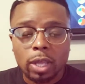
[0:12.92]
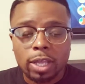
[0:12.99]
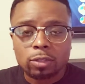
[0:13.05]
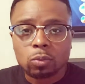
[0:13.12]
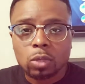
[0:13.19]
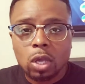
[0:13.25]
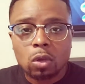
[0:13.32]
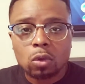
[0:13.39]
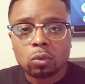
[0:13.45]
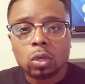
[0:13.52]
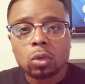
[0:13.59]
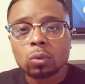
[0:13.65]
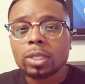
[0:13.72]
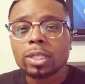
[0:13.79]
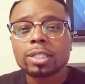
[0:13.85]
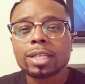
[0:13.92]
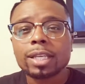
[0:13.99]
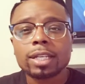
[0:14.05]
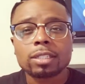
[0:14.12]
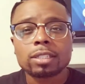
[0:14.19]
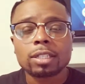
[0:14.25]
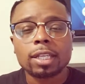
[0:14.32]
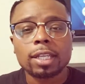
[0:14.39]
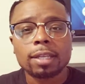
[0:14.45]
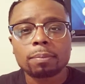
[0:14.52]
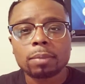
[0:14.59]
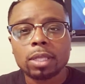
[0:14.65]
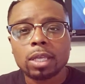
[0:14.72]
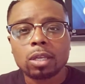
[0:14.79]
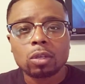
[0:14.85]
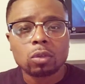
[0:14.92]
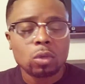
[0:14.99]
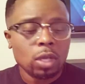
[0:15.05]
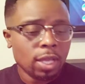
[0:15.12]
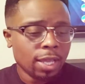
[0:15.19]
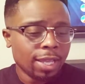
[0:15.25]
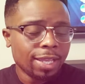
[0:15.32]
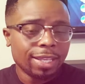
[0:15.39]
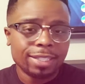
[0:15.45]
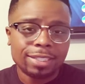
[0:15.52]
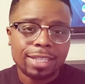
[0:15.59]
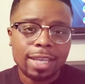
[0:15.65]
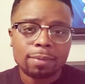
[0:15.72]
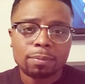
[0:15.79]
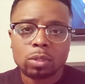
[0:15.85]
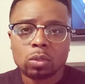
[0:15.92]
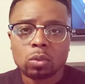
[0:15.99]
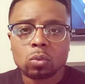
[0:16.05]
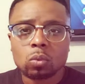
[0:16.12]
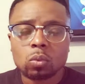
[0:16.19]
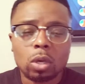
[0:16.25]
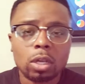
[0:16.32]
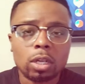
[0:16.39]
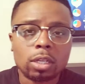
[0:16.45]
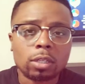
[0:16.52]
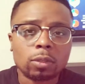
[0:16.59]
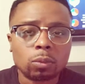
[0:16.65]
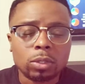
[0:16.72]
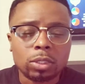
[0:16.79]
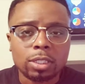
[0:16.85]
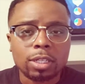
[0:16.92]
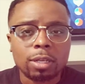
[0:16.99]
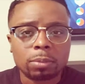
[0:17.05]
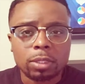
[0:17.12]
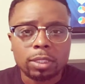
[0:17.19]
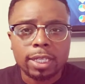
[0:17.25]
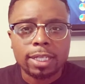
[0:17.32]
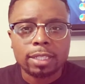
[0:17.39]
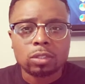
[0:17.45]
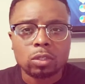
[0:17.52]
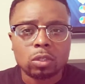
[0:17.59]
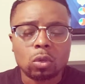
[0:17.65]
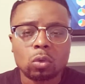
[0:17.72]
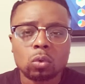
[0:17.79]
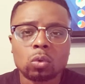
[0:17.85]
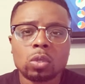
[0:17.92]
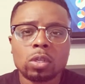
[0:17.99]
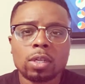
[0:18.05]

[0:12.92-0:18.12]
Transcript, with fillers: As we all know, he's headed to the N B L. His debut uh, was a couple of days ago.